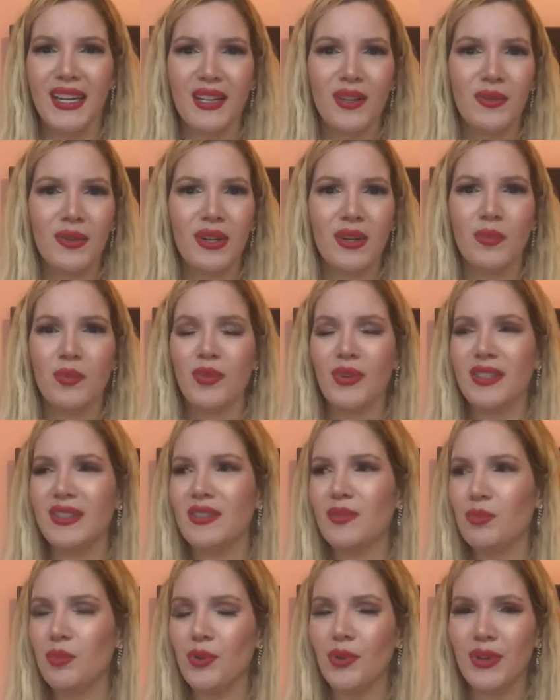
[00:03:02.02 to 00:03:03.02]
incredible
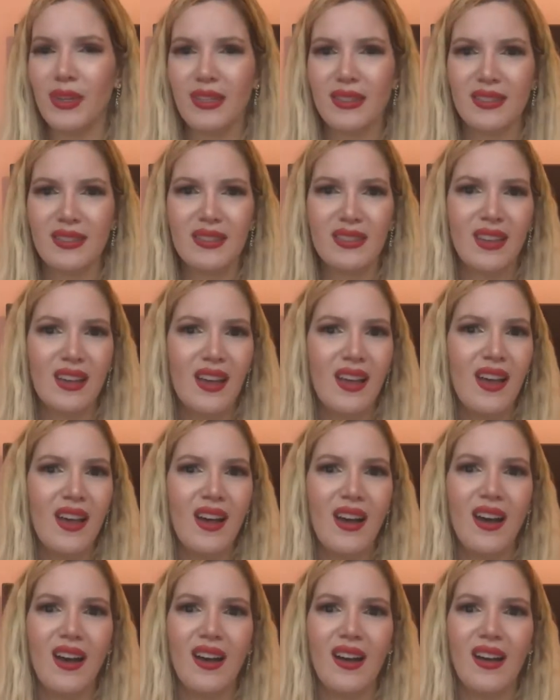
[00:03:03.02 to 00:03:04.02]
experience,
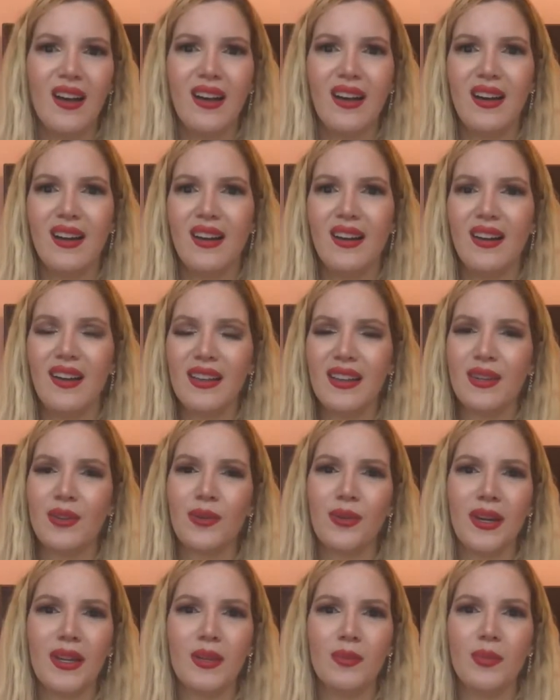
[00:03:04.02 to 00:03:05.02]

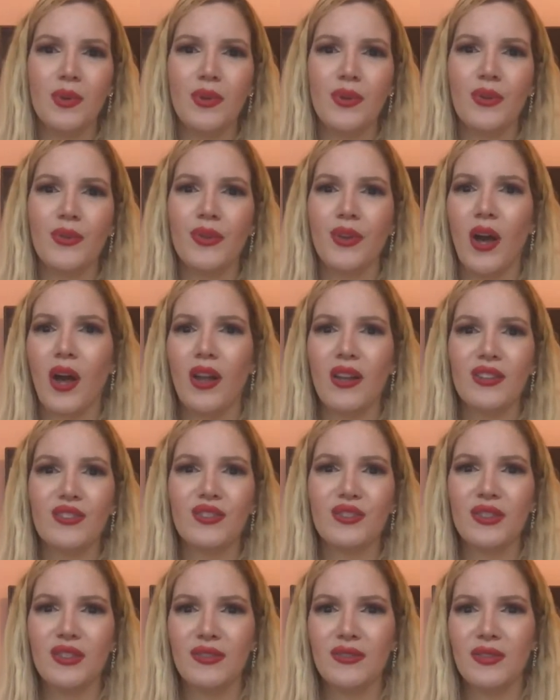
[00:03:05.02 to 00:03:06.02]
incredible
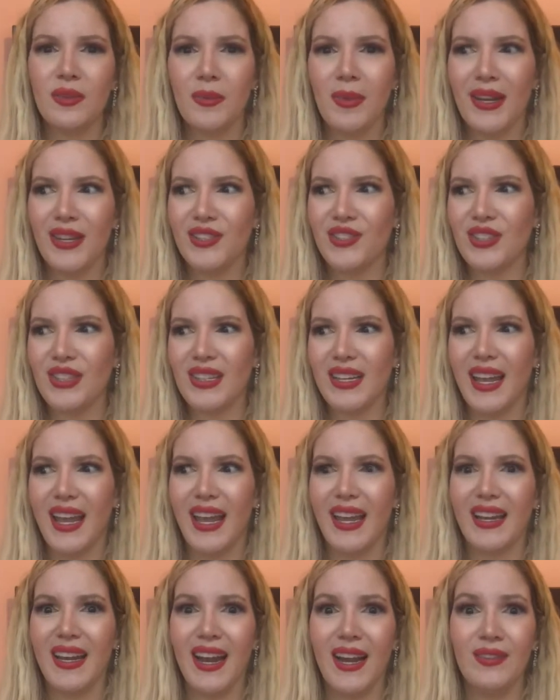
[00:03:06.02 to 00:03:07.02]
knowledge or information,
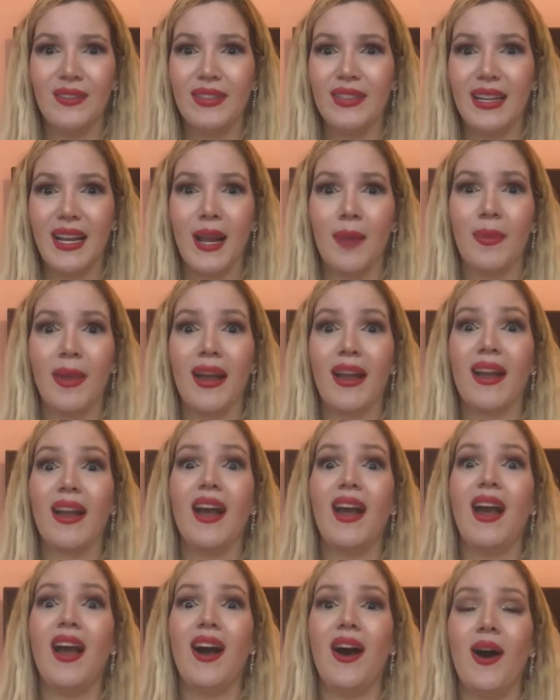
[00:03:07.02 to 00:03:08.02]
and every day I'm like,
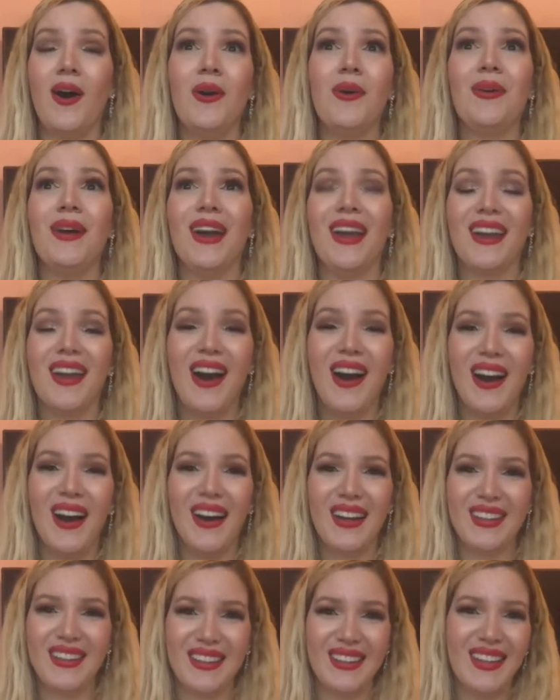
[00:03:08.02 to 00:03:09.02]
oh my
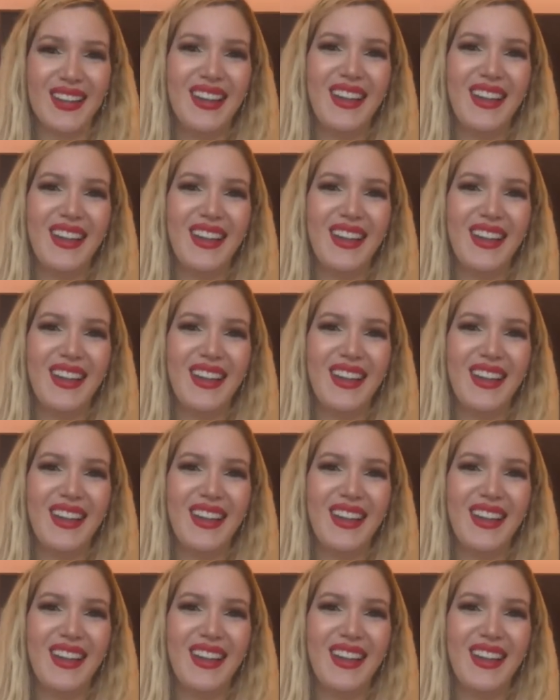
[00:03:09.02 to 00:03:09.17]
god,